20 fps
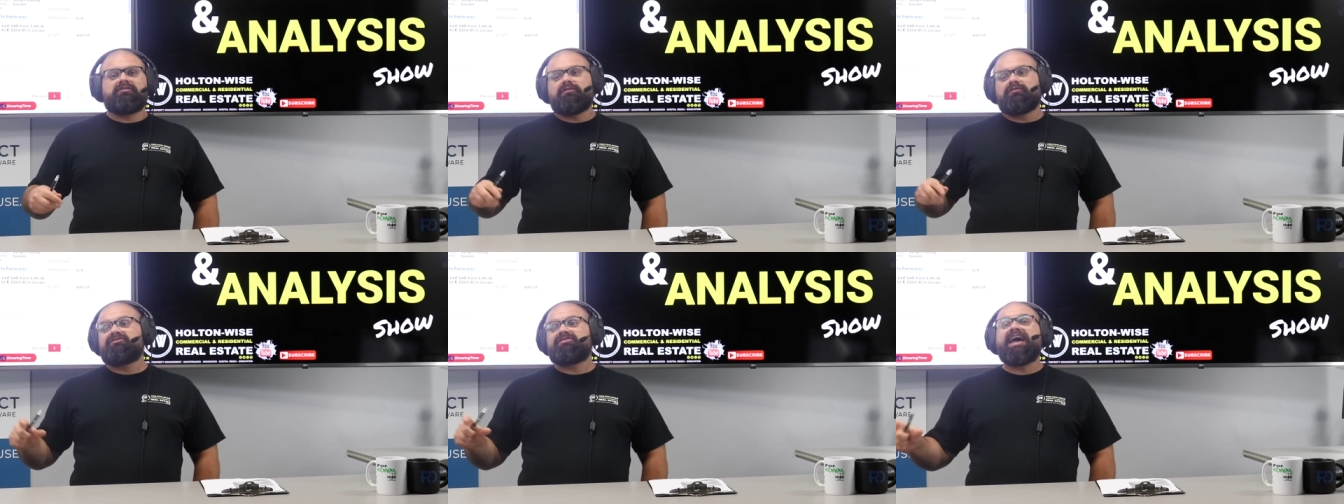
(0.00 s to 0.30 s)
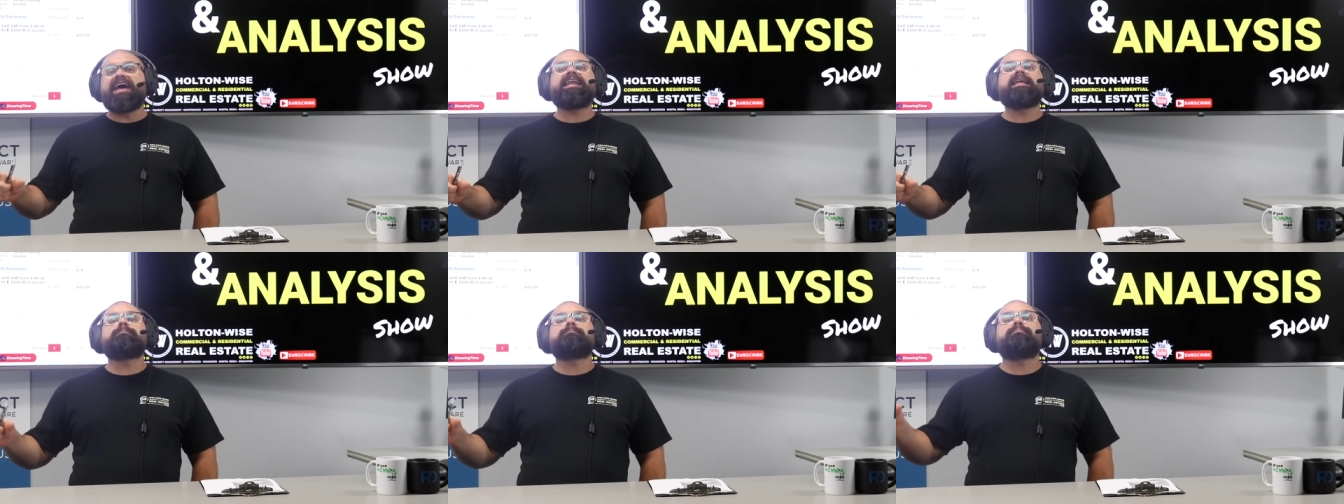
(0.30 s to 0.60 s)
your
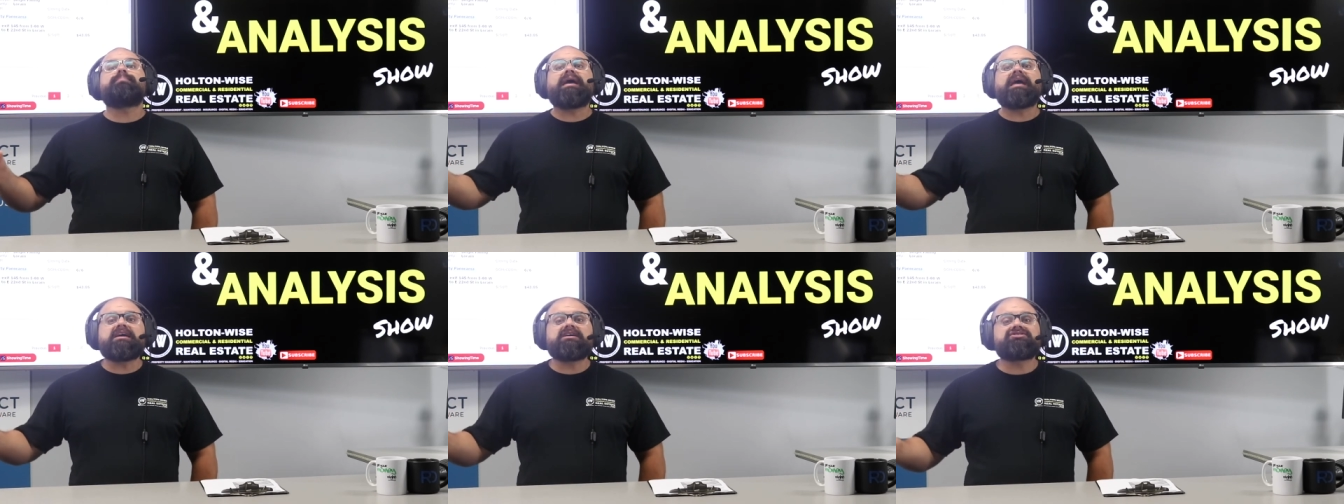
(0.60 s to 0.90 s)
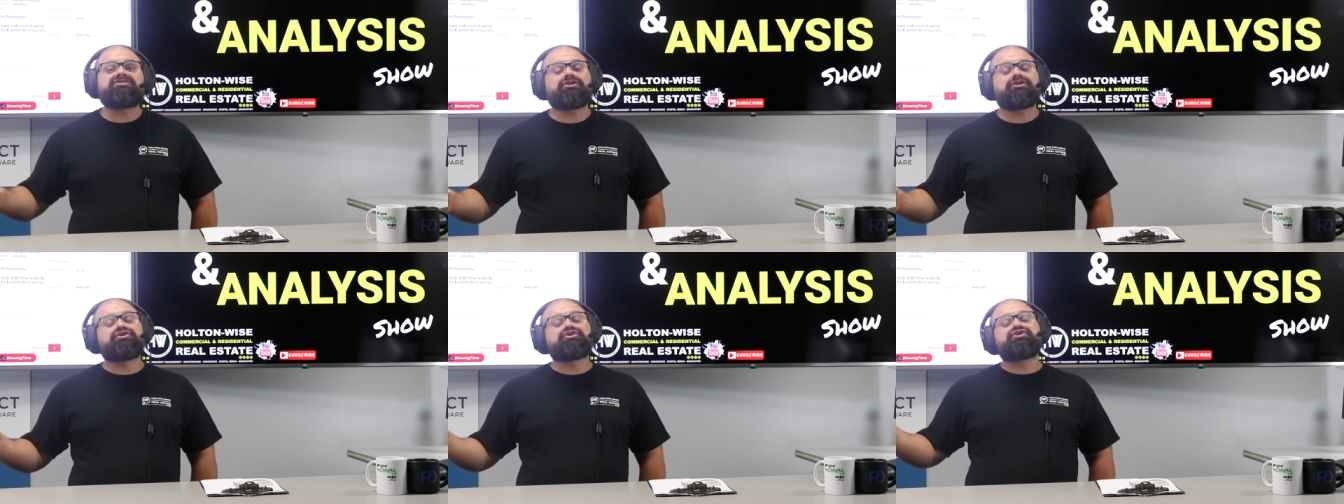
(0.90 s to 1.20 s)
tenant
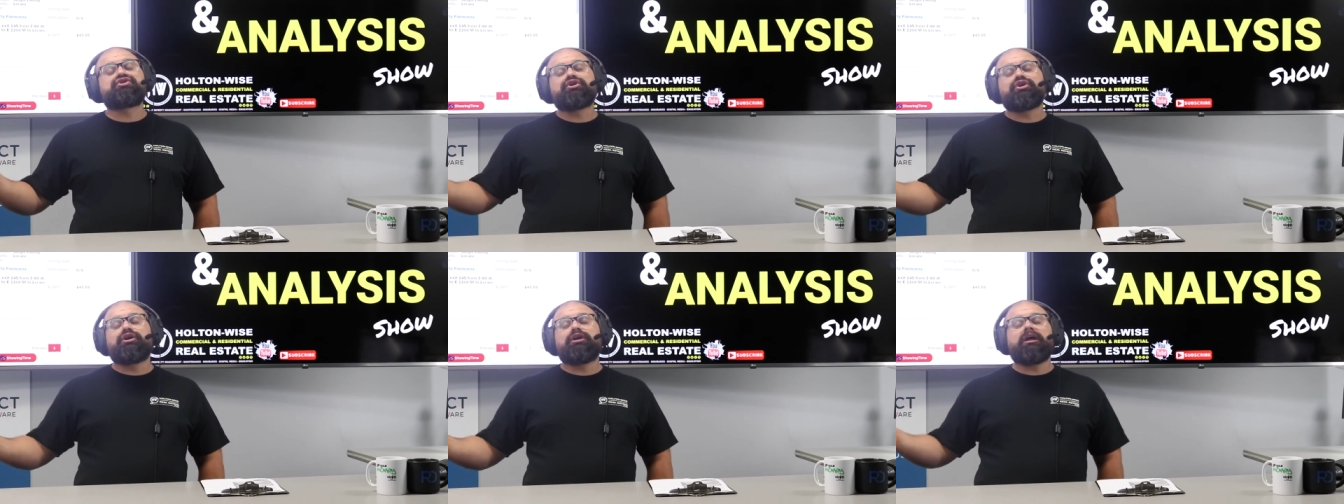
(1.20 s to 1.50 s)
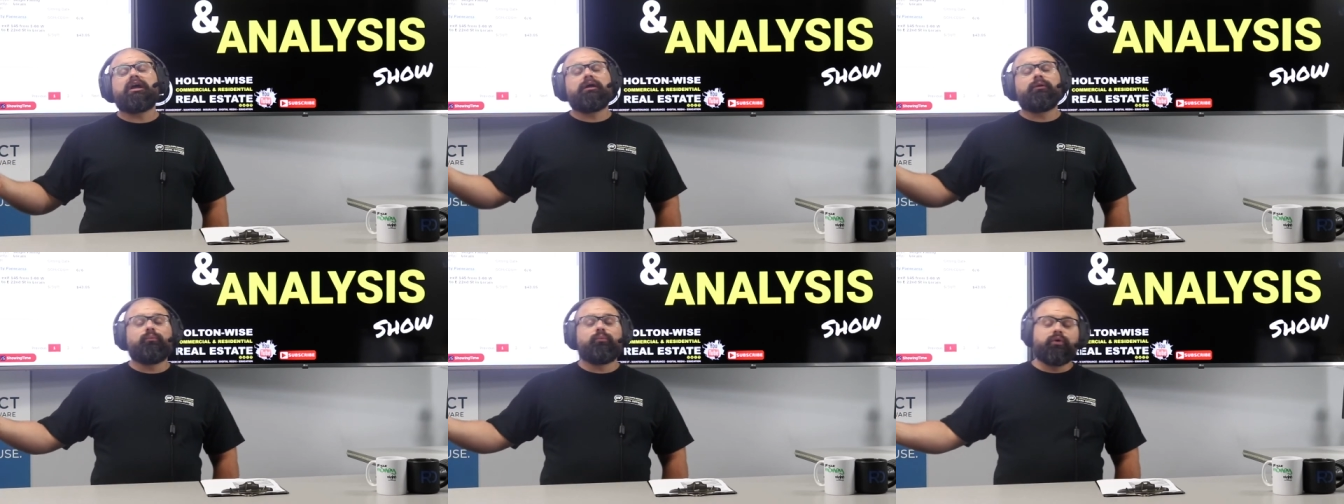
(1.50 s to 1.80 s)
base should
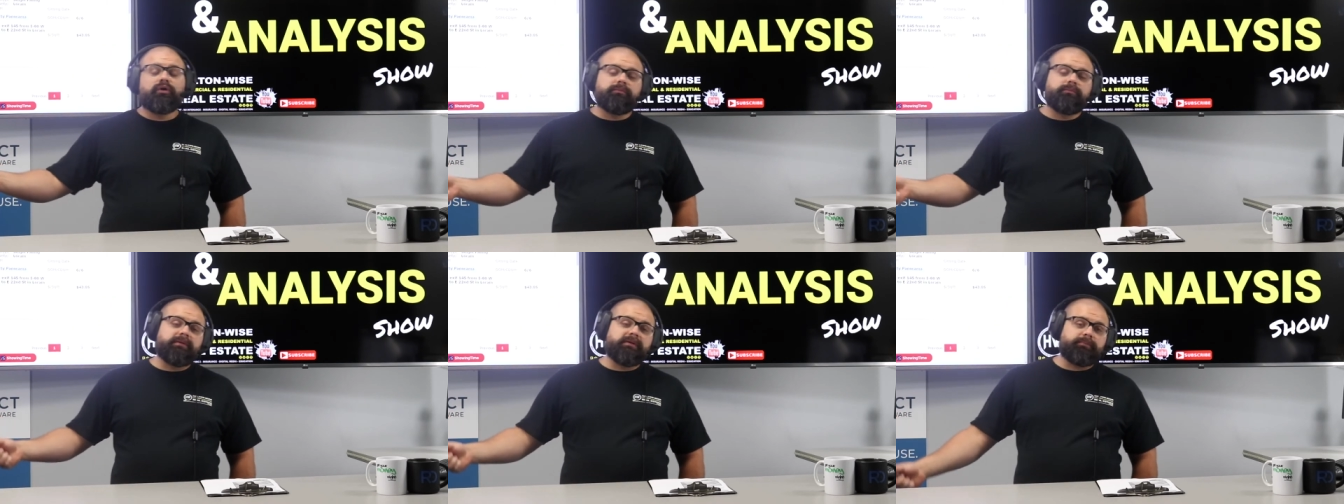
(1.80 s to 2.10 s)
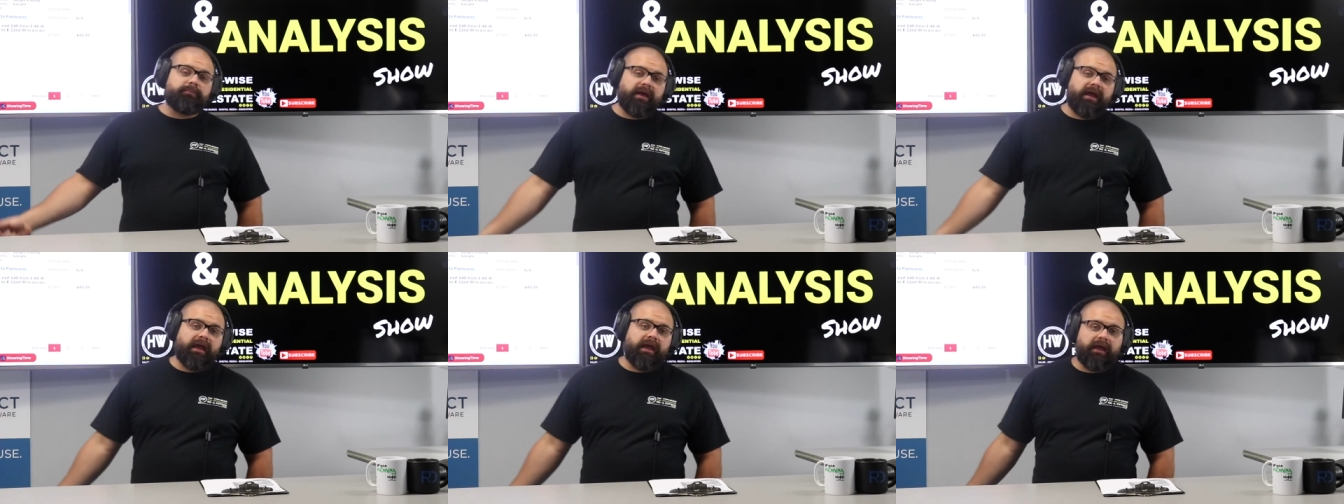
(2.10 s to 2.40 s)
and would be
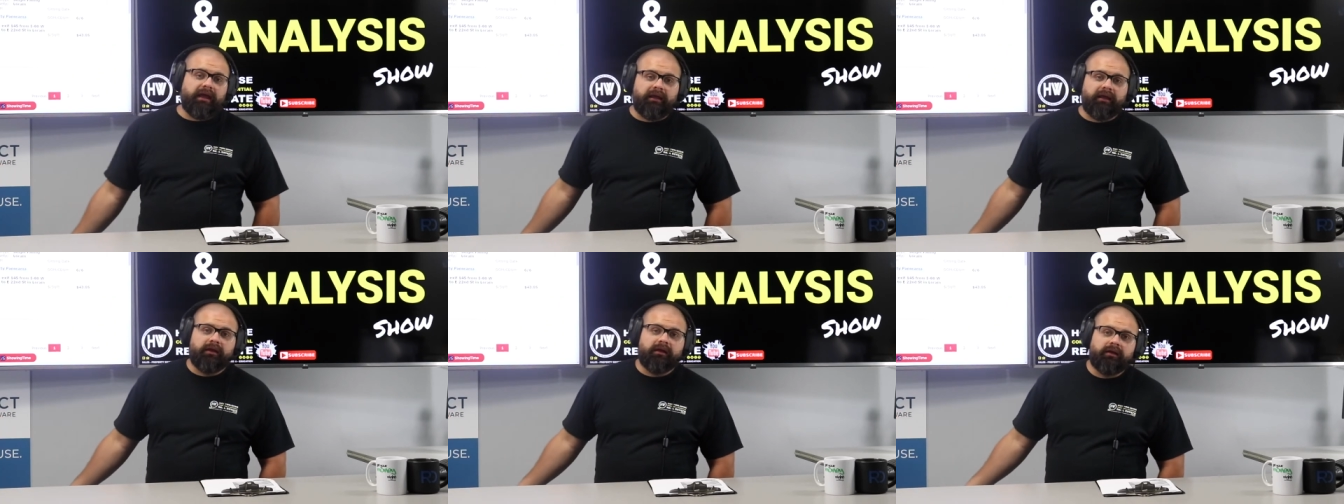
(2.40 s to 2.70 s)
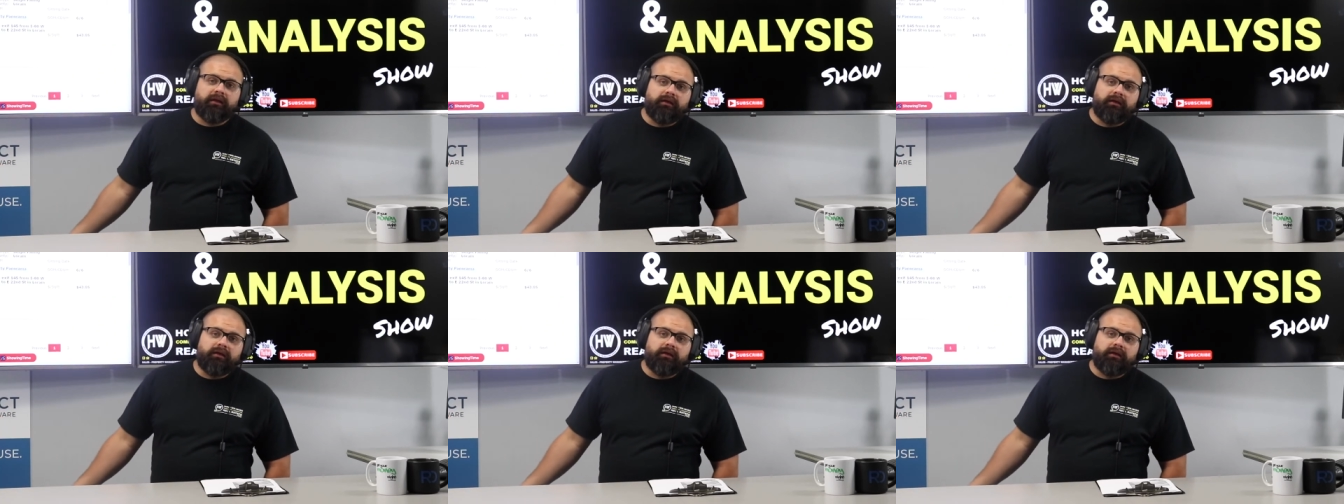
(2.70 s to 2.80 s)
paying,